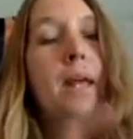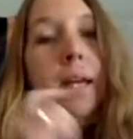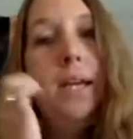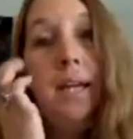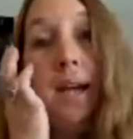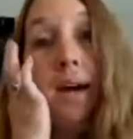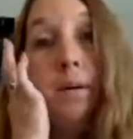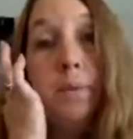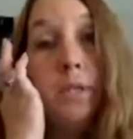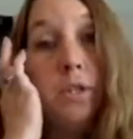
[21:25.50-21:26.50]
it
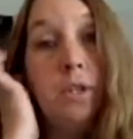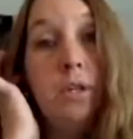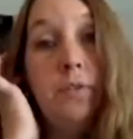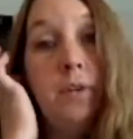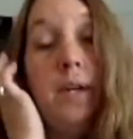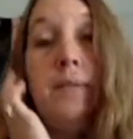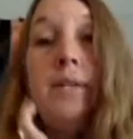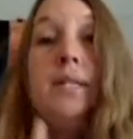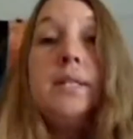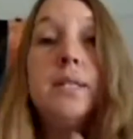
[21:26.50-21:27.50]
helps to curb
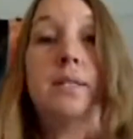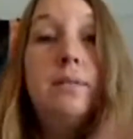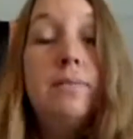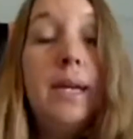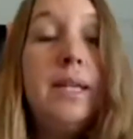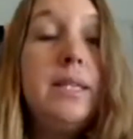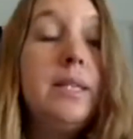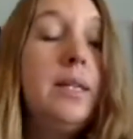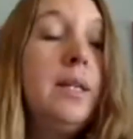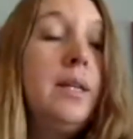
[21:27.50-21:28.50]
cravings, right?
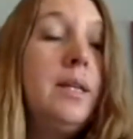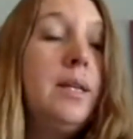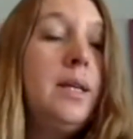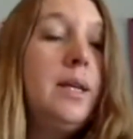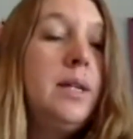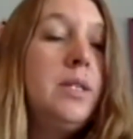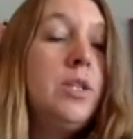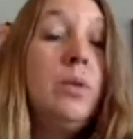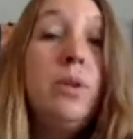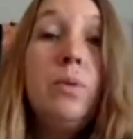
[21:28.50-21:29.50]

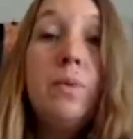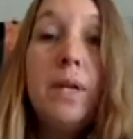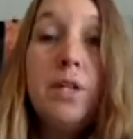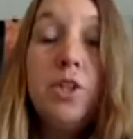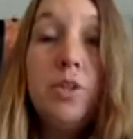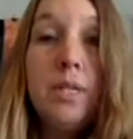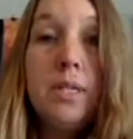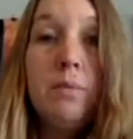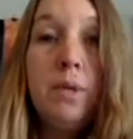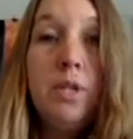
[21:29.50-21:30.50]
So you want to chew
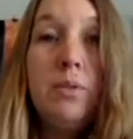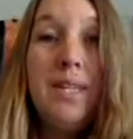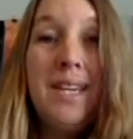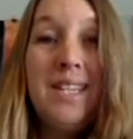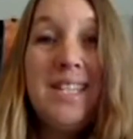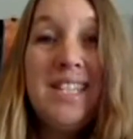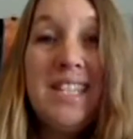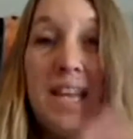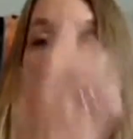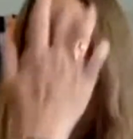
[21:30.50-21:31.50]
this when you tend to
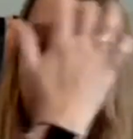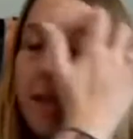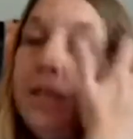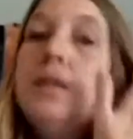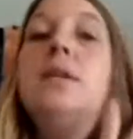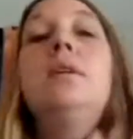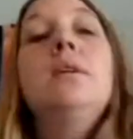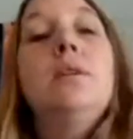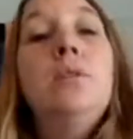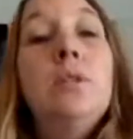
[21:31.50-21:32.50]
snack.
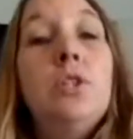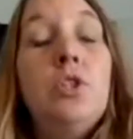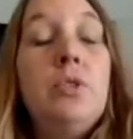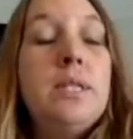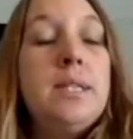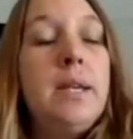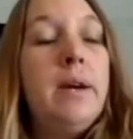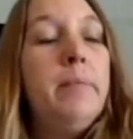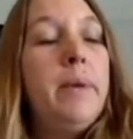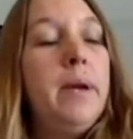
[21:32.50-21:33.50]
You can chew this
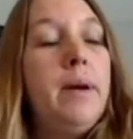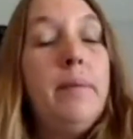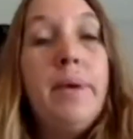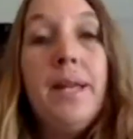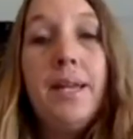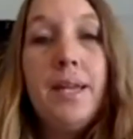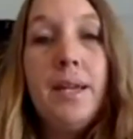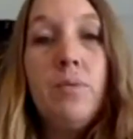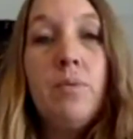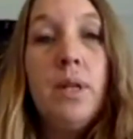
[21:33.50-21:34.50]
gum, and it can
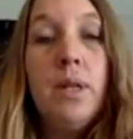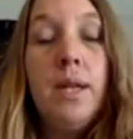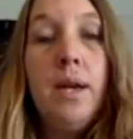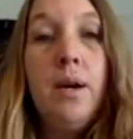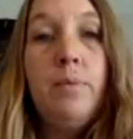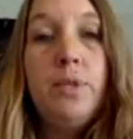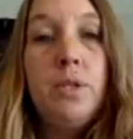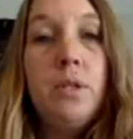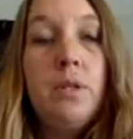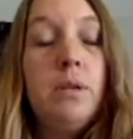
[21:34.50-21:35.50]
really help to
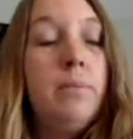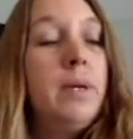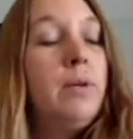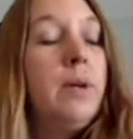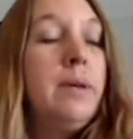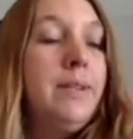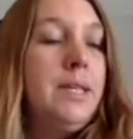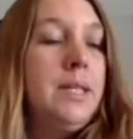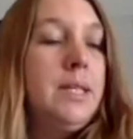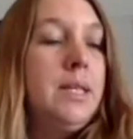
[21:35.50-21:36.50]
curb
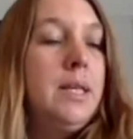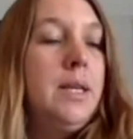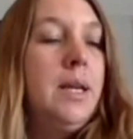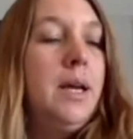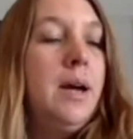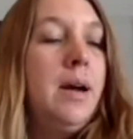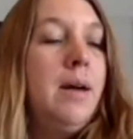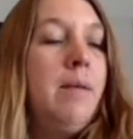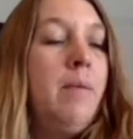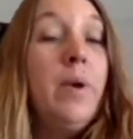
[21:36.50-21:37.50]
cravings.
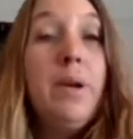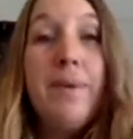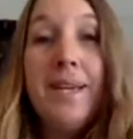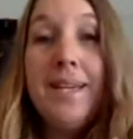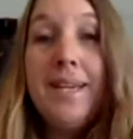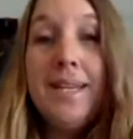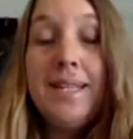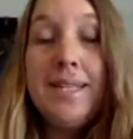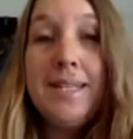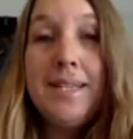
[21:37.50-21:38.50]
One of my
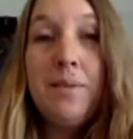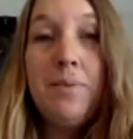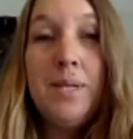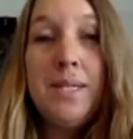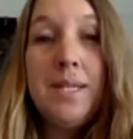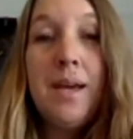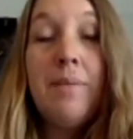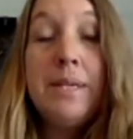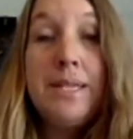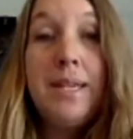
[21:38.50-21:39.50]
kids was
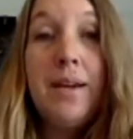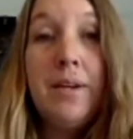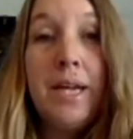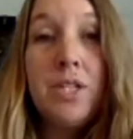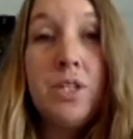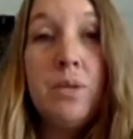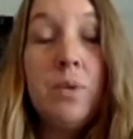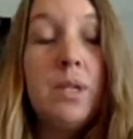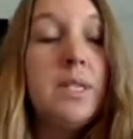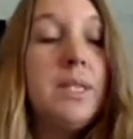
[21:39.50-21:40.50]
commenting how it actually
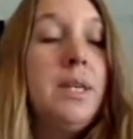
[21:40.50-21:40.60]
worked